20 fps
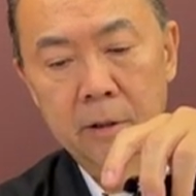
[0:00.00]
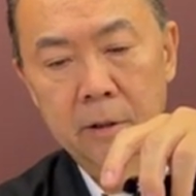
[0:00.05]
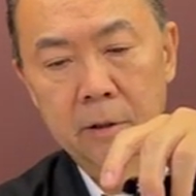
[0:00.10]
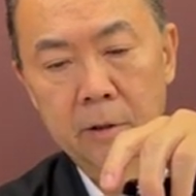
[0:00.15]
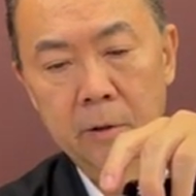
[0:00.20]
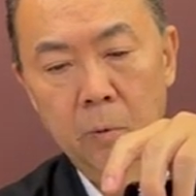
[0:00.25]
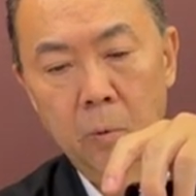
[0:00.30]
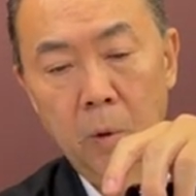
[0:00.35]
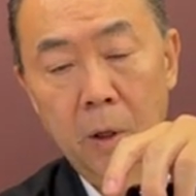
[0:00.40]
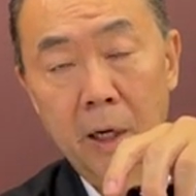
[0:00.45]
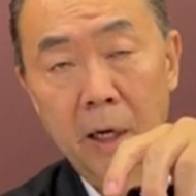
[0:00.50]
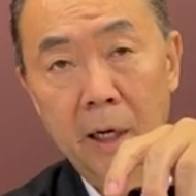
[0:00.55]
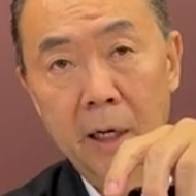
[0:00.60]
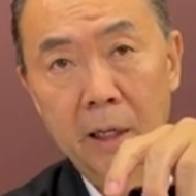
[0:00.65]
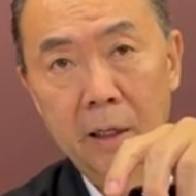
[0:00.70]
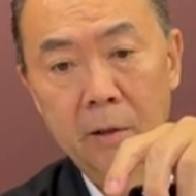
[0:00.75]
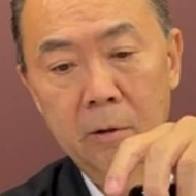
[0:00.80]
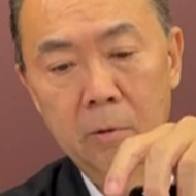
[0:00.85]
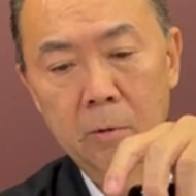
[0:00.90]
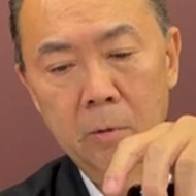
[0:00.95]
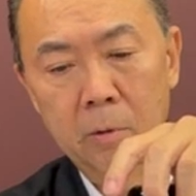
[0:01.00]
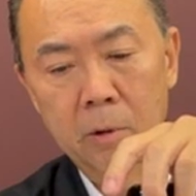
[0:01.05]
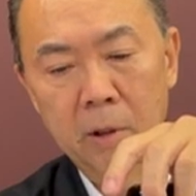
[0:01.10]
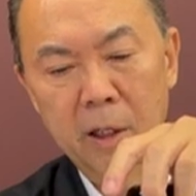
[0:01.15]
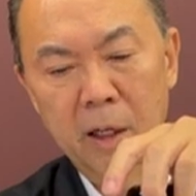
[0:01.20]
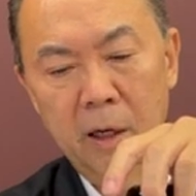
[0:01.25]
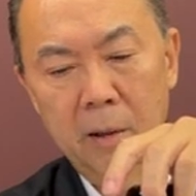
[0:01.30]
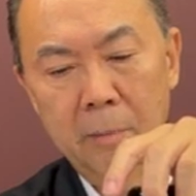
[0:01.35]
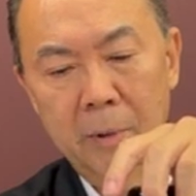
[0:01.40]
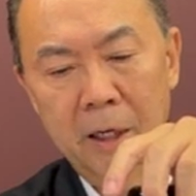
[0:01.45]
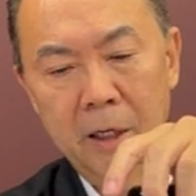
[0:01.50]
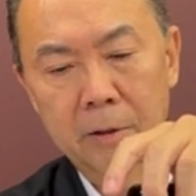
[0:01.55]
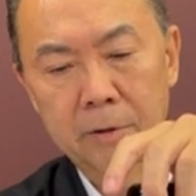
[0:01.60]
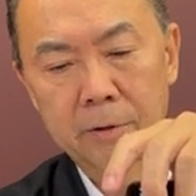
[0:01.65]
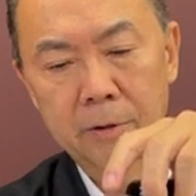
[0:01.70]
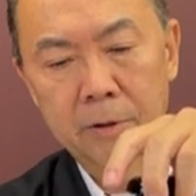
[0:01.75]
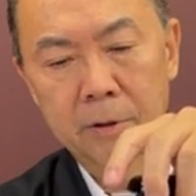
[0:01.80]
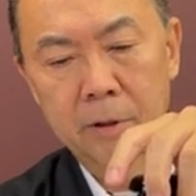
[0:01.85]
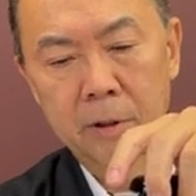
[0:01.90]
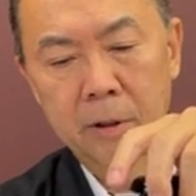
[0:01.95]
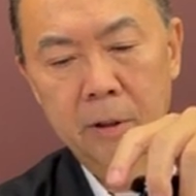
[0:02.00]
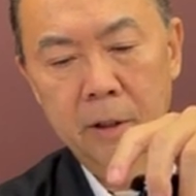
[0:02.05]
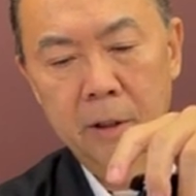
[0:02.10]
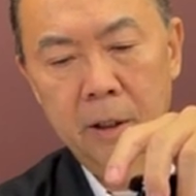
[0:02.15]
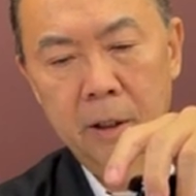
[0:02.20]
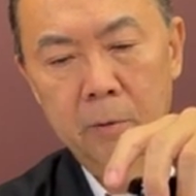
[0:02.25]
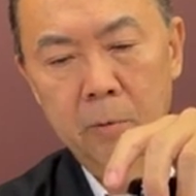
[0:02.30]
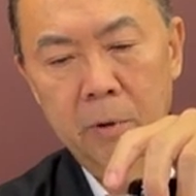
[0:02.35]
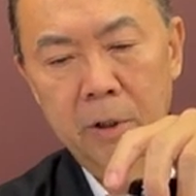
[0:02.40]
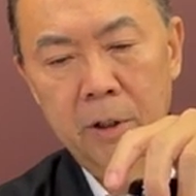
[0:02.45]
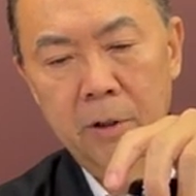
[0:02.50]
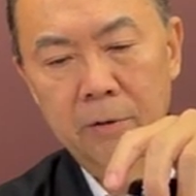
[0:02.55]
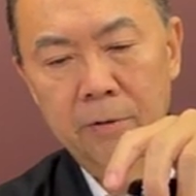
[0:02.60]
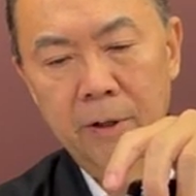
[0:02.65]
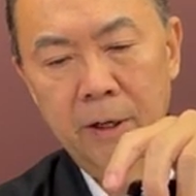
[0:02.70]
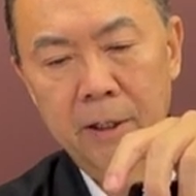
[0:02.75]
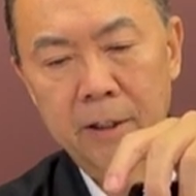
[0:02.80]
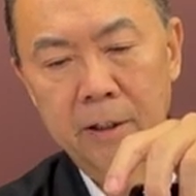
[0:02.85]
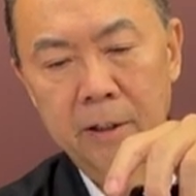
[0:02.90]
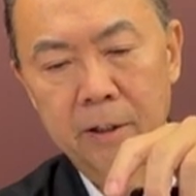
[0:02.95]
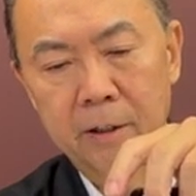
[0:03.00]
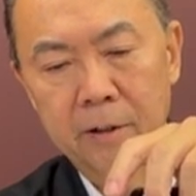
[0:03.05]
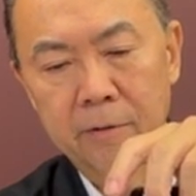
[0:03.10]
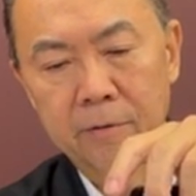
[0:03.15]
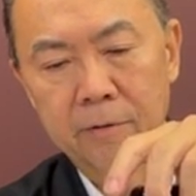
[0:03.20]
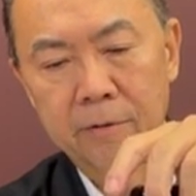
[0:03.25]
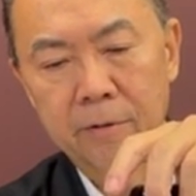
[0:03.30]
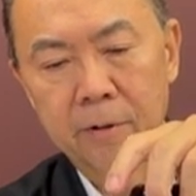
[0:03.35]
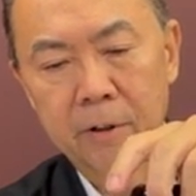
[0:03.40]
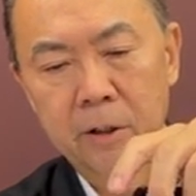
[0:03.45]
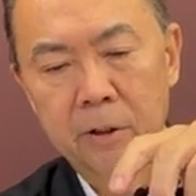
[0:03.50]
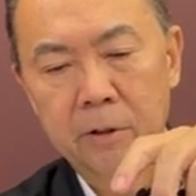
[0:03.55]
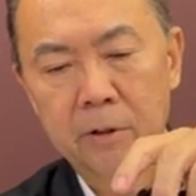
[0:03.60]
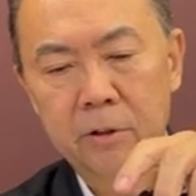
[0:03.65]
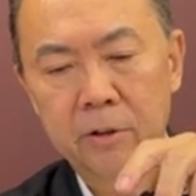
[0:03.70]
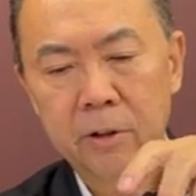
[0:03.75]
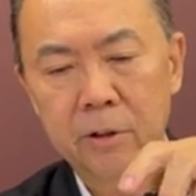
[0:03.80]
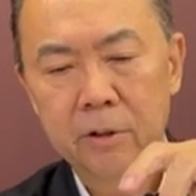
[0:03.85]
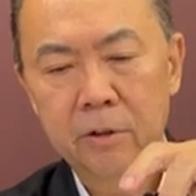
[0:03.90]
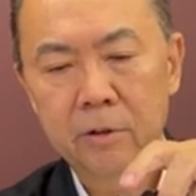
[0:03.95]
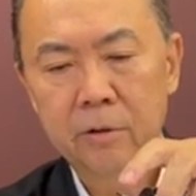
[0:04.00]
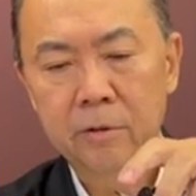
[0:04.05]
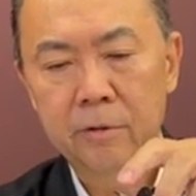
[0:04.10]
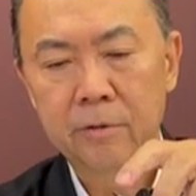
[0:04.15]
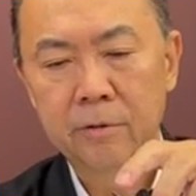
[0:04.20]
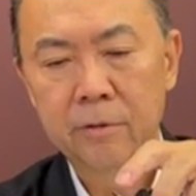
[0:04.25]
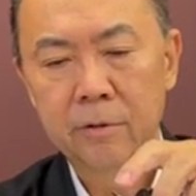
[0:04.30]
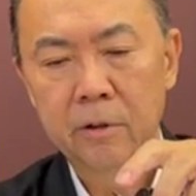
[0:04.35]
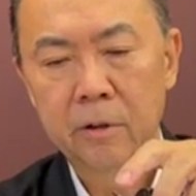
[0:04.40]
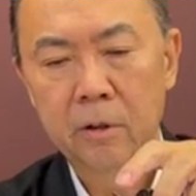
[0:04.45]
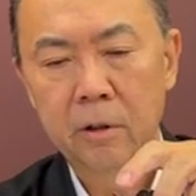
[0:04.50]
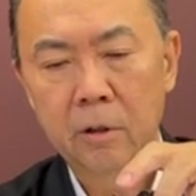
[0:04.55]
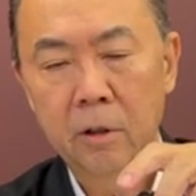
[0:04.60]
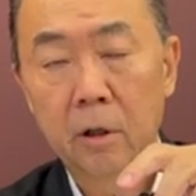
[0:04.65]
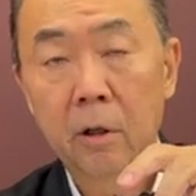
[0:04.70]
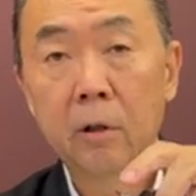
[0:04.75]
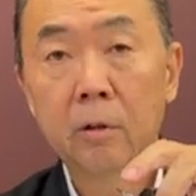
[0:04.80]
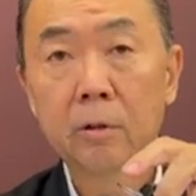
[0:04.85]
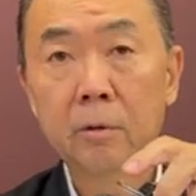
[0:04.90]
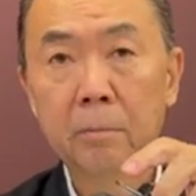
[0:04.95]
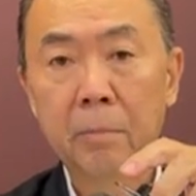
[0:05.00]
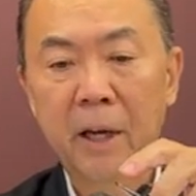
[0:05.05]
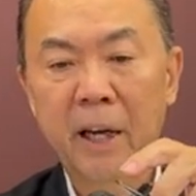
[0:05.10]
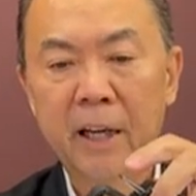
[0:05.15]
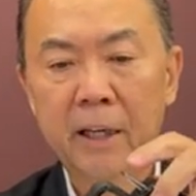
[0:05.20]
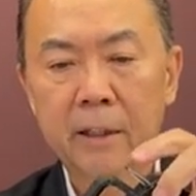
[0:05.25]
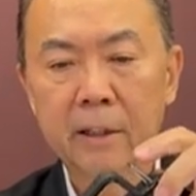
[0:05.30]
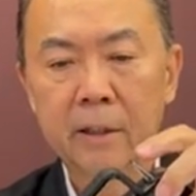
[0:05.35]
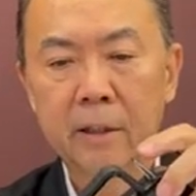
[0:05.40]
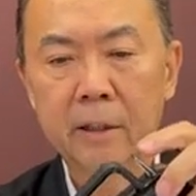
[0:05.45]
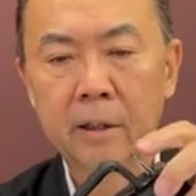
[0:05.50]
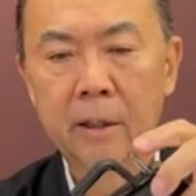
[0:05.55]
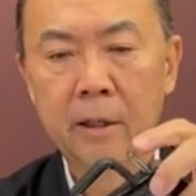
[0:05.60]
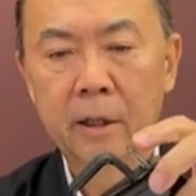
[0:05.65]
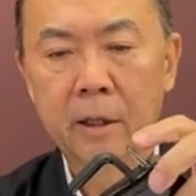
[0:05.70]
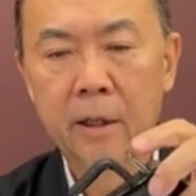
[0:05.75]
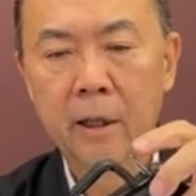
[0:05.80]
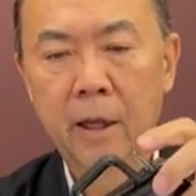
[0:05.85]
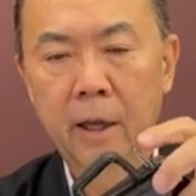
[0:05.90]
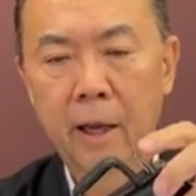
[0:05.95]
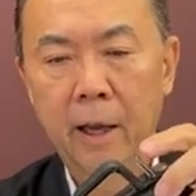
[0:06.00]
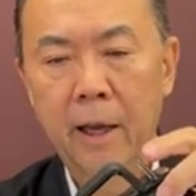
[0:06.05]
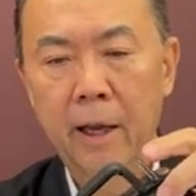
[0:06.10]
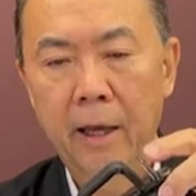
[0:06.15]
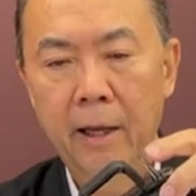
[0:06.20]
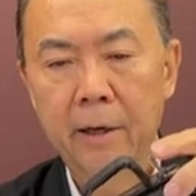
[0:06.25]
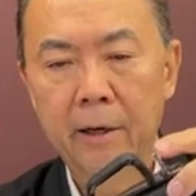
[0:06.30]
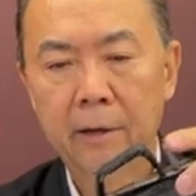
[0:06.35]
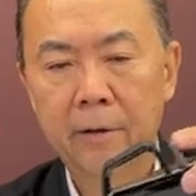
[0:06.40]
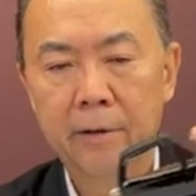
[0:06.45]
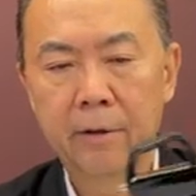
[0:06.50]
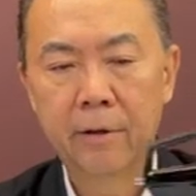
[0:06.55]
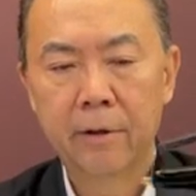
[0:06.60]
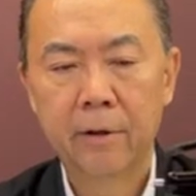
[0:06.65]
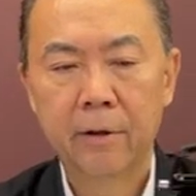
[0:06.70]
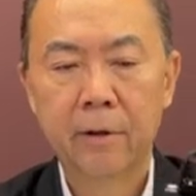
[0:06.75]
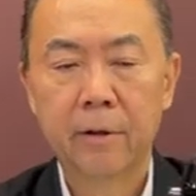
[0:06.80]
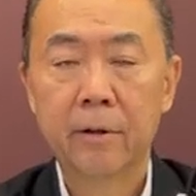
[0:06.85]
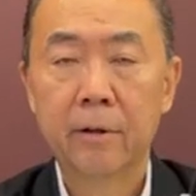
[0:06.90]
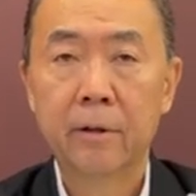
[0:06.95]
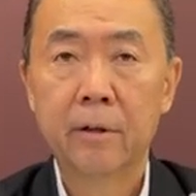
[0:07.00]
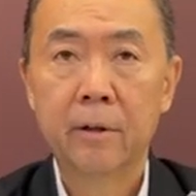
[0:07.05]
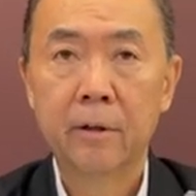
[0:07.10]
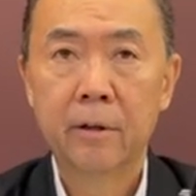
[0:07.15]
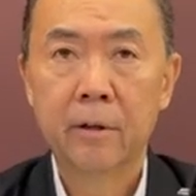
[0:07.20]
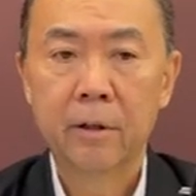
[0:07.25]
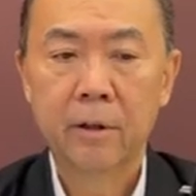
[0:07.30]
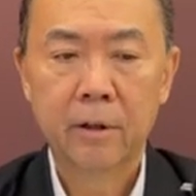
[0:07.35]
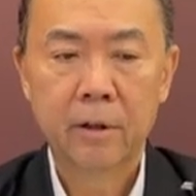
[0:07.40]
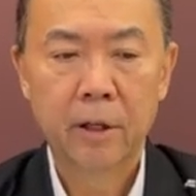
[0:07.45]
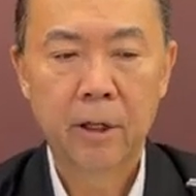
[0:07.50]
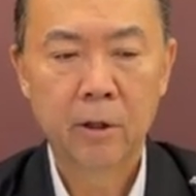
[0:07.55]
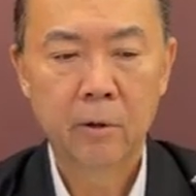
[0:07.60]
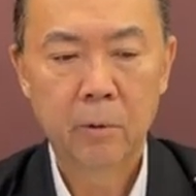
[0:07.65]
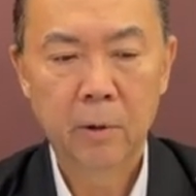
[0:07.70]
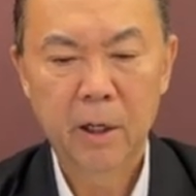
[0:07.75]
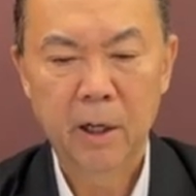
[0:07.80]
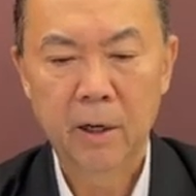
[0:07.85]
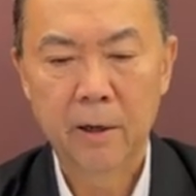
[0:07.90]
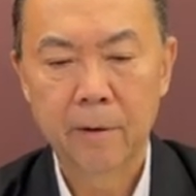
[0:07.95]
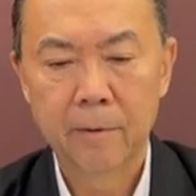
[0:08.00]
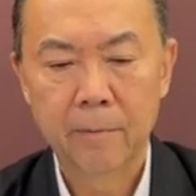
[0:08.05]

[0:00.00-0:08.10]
the wine will come out. And when you've had enough, you just sort of hold it back, and there you are.